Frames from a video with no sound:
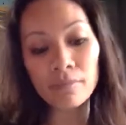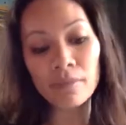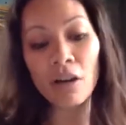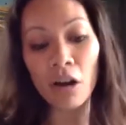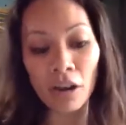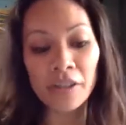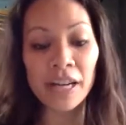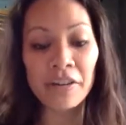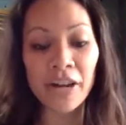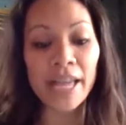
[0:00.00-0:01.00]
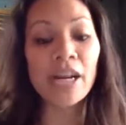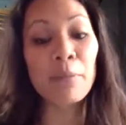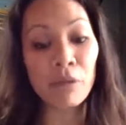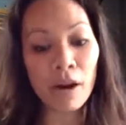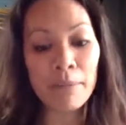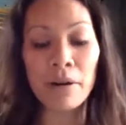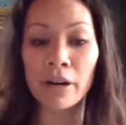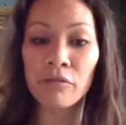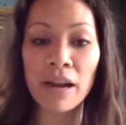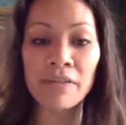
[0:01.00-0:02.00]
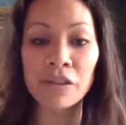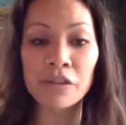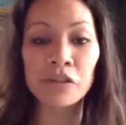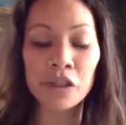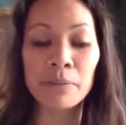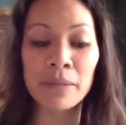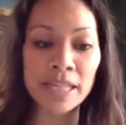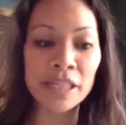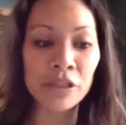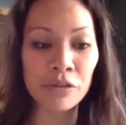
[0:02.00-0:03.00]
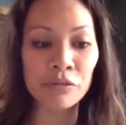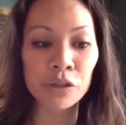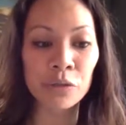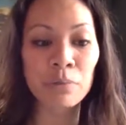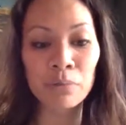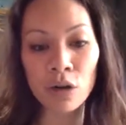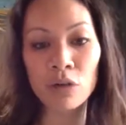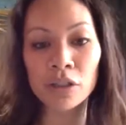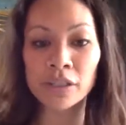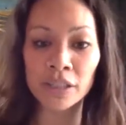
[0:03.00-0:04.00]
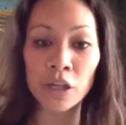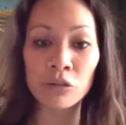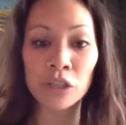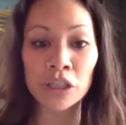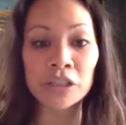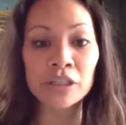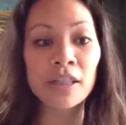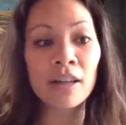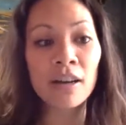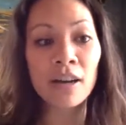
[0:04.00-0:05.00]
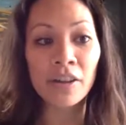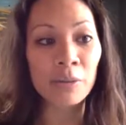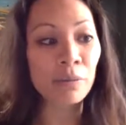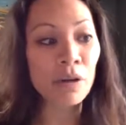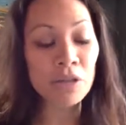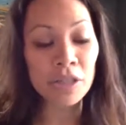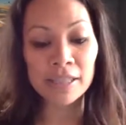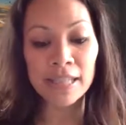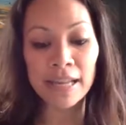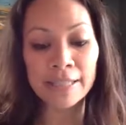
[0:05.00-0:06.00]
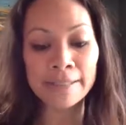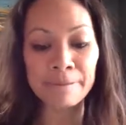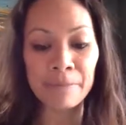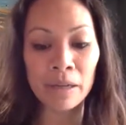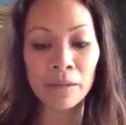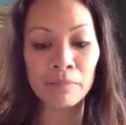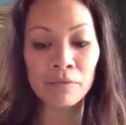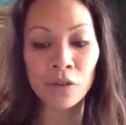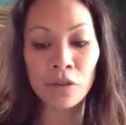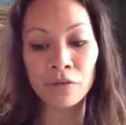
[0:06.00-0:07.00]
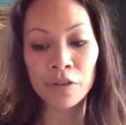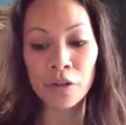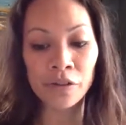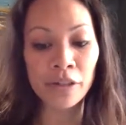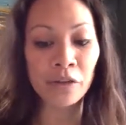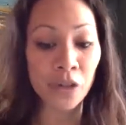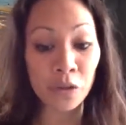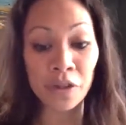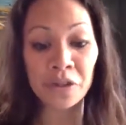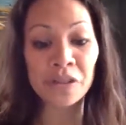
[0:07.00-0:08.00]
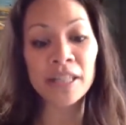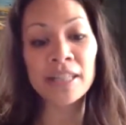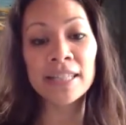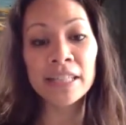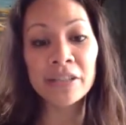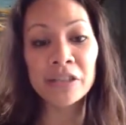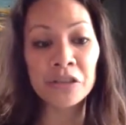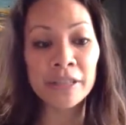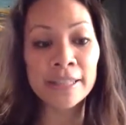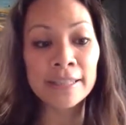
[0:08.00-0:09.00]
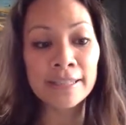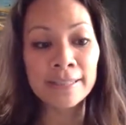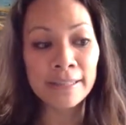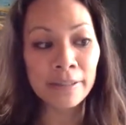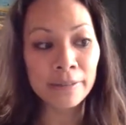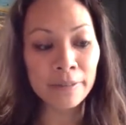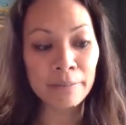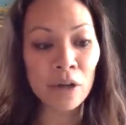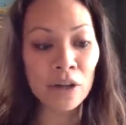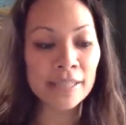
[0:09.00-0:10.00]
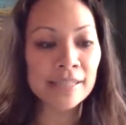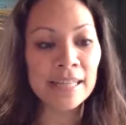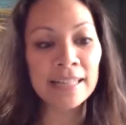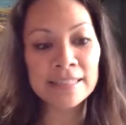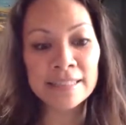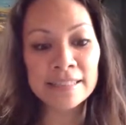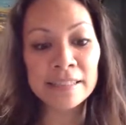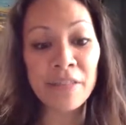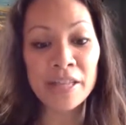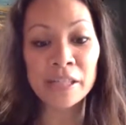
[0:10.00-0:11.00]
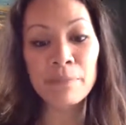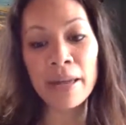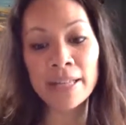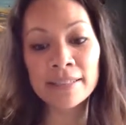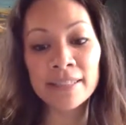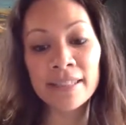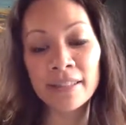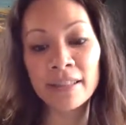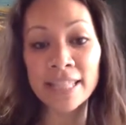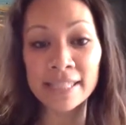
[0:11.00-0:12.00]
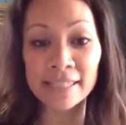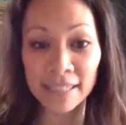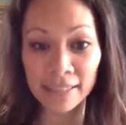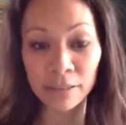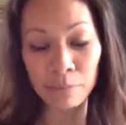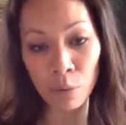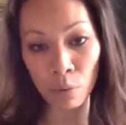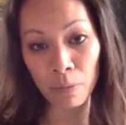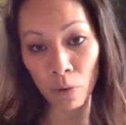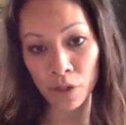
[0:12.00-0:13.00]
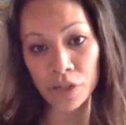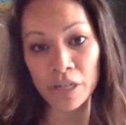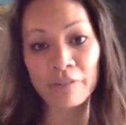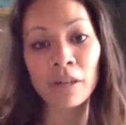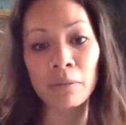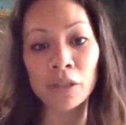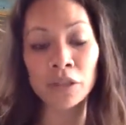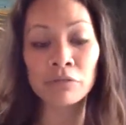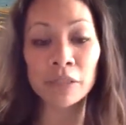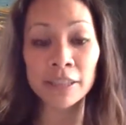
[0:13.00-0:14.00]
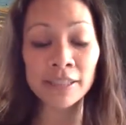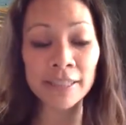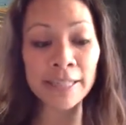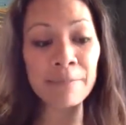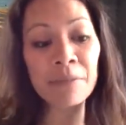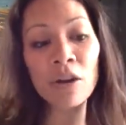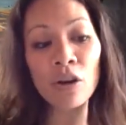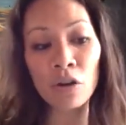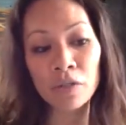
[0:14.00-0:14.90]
On the other hand, our primary revenue stream is through brokers and owners. On the broker side, for those that don't understand the industry, the market sizes, they spend in the leasing portion of commercial real estate, over